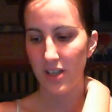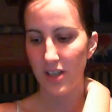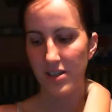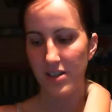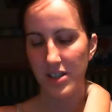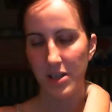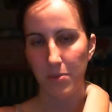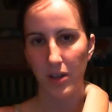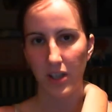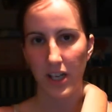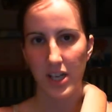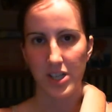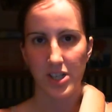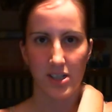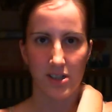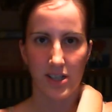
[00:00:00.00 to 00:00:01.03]

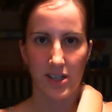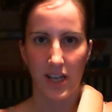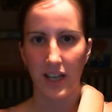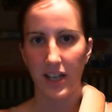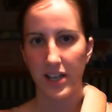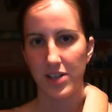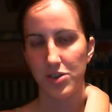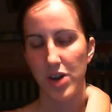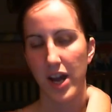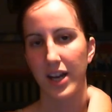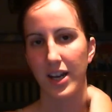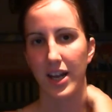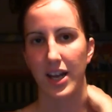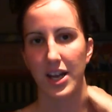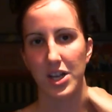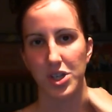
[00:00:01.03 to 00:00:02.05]
stipulations. Like in
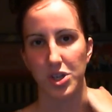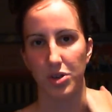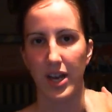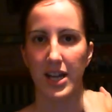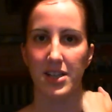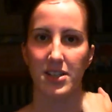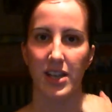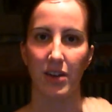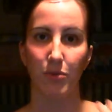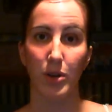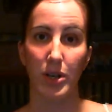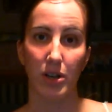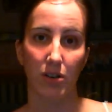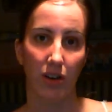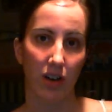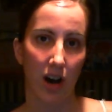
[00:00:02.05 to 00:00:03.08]
Dragon Age, you can't save
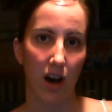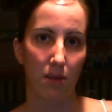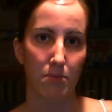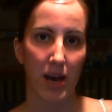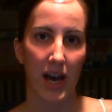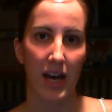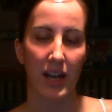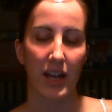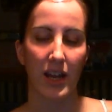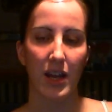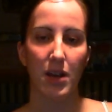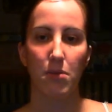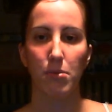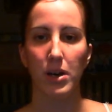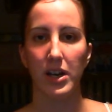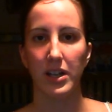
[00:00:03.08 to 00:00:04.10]
when you're in combat,
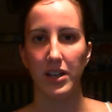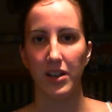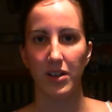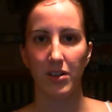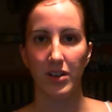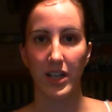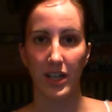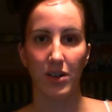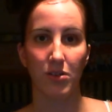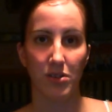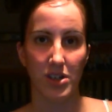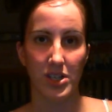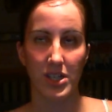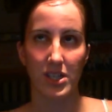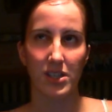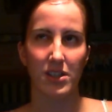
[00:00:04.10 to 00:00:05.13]
but you know, like in
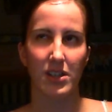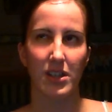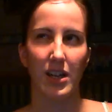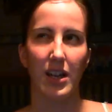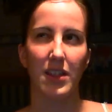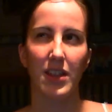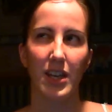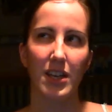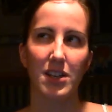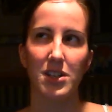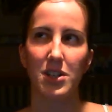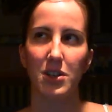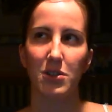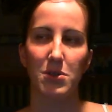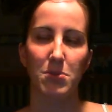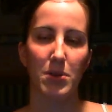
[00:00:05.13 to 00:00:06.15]
Origins, and I think in
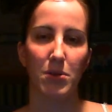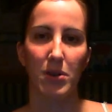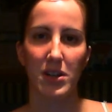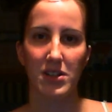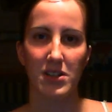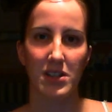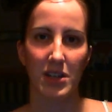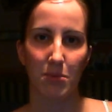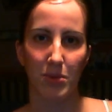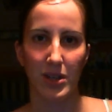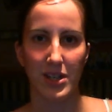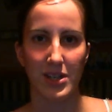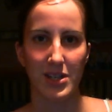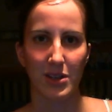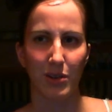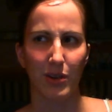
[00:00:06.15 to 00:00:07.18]
2, it's been a while since I
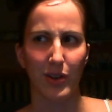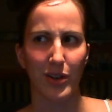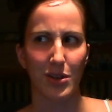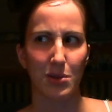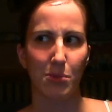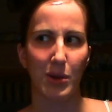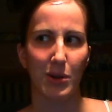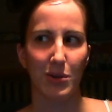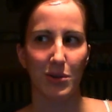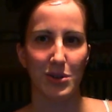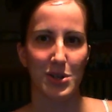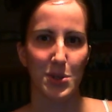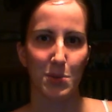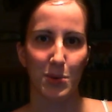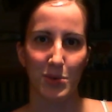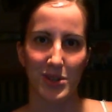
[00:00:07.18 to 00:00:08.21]
played 2. I've actually played
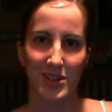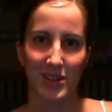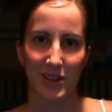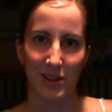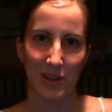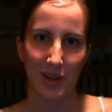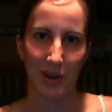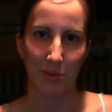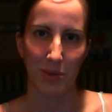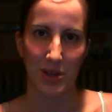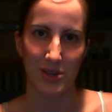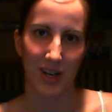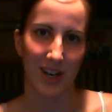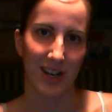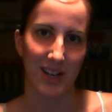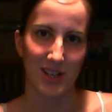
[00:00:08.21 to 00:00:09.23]
Origins more recently than I
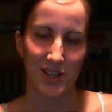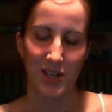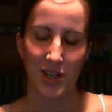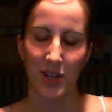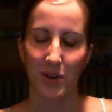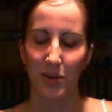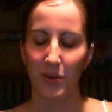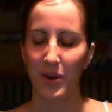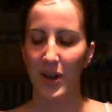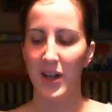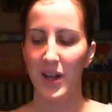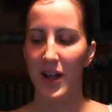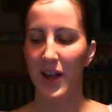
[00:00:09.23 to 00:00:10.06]
played Dragon Age 2.